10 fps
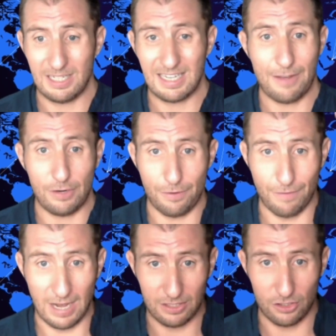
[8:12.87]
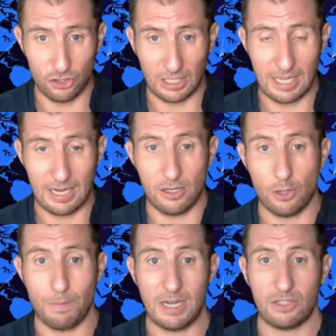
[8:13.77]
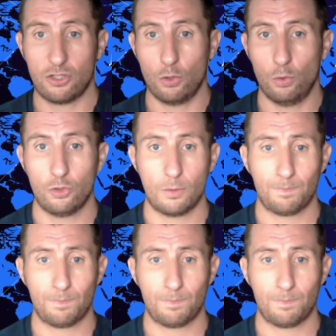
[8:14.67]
to have an advantage to get into the best schools.